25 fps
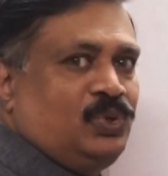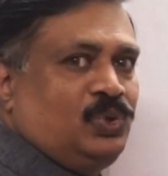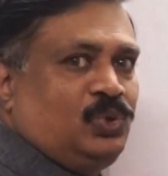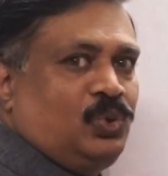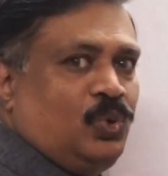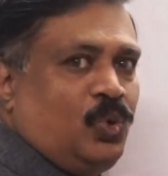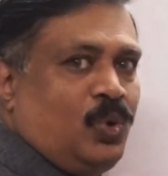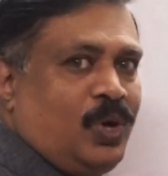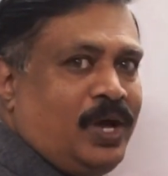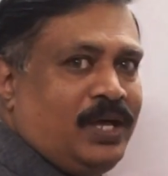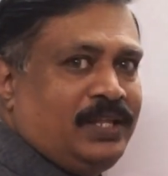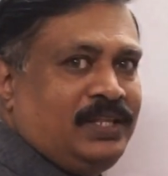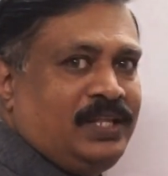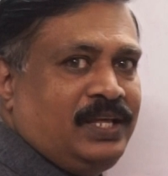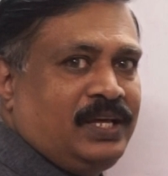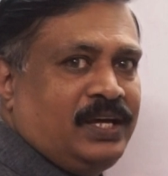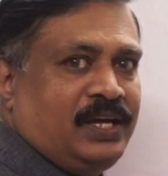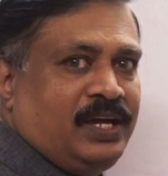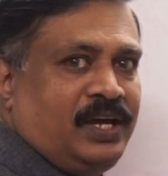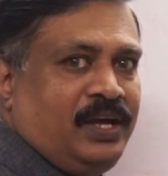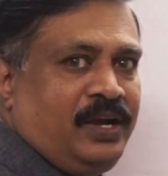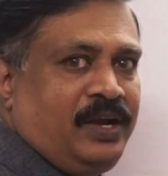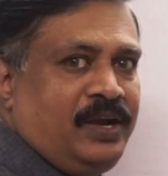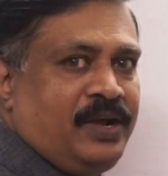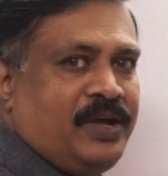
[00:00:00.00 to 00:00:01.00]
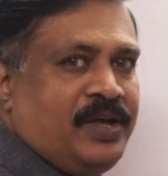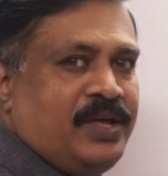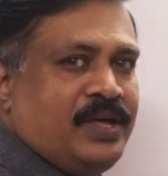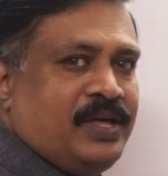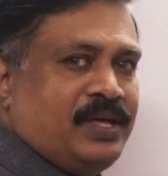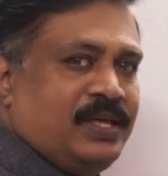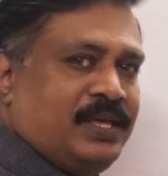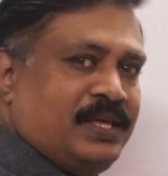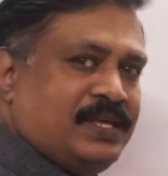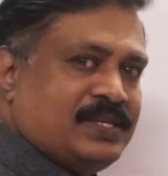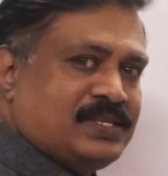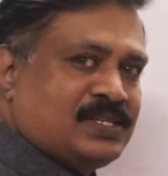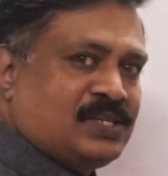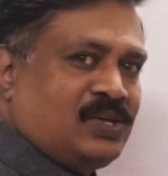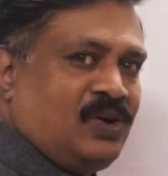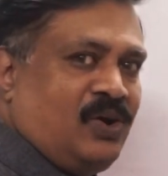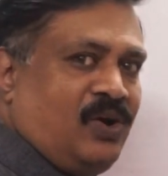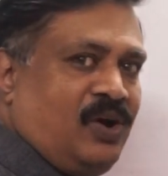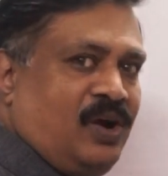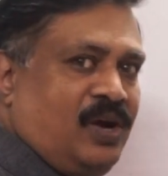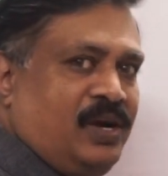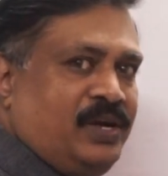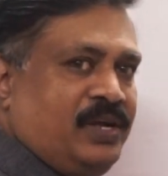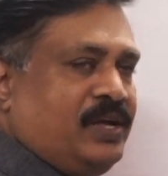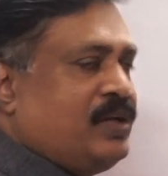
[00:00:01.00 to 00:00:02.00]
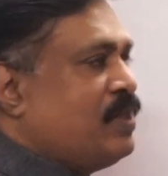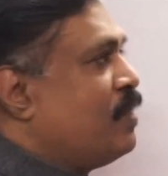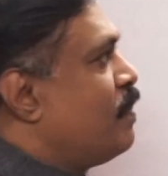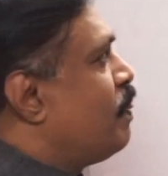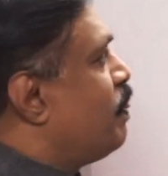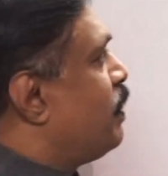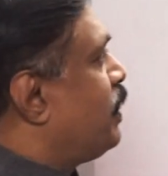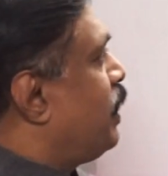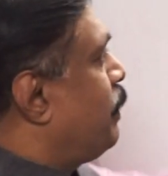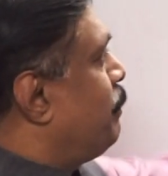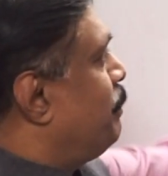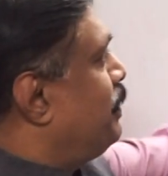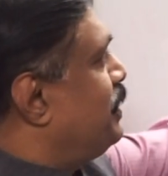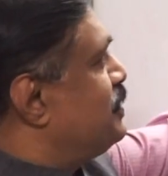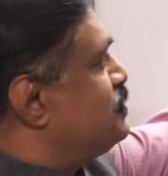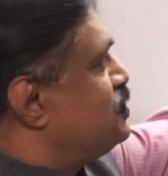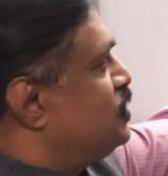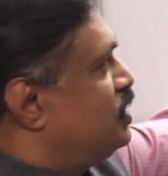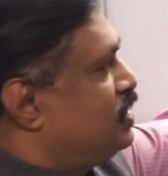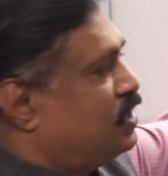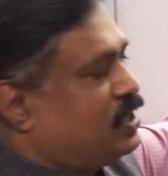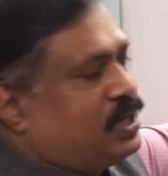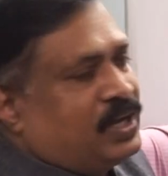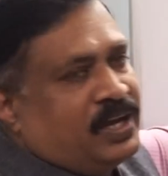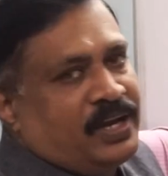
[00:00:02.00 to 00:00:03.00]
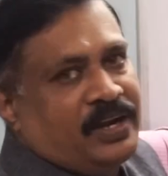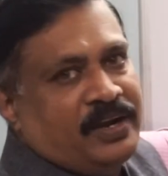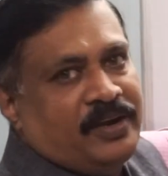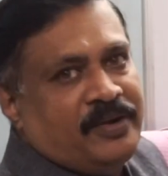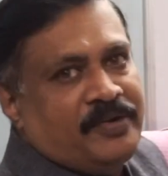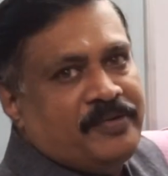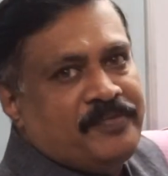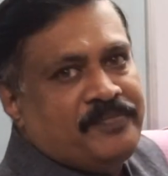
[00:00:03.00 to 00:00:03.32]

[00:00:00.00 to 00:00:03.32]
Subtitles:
together is called capacitor.